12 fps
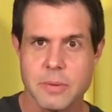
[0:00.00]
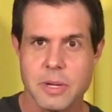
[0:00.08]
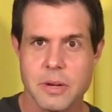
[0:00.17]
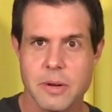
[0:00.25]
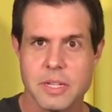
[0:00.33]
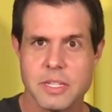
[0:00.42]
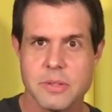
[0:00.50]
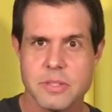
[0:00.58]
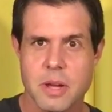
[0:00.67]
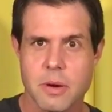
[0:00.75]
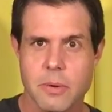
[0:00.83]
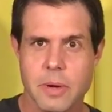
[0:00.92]
We're going to use
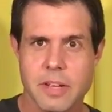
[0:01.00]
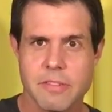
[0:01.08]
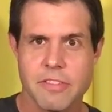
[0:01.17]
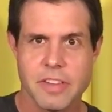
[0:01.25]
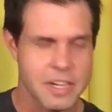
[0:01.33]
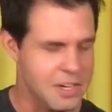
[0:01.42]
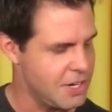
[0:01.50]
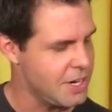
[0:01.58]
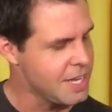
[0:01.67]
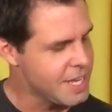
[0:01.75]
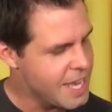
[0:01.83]
our ring finger